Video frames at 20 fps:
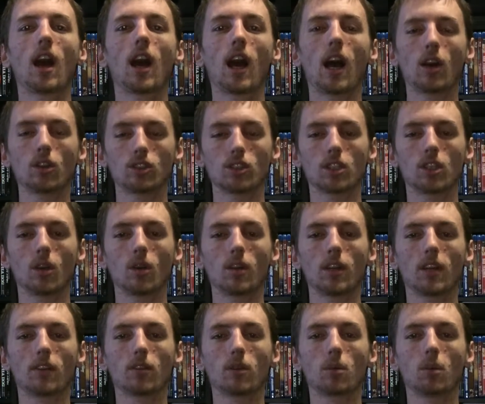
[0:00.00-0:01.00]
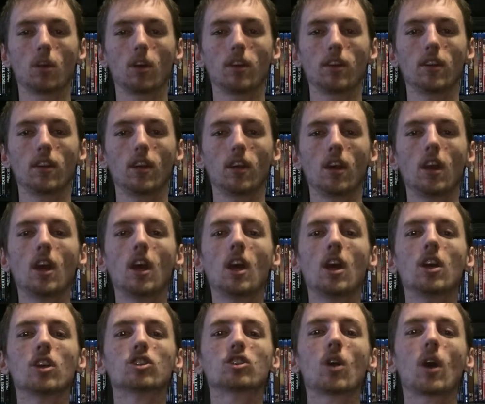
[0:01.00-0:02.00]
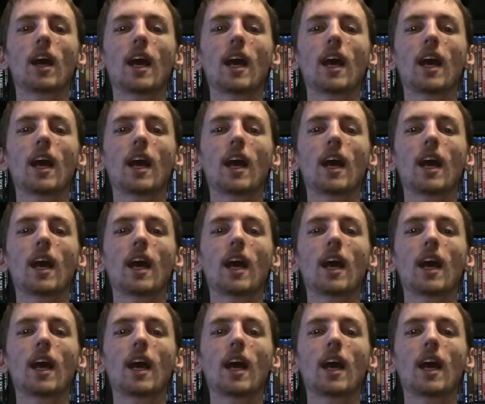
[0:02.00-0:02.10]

How's it going, everyone? So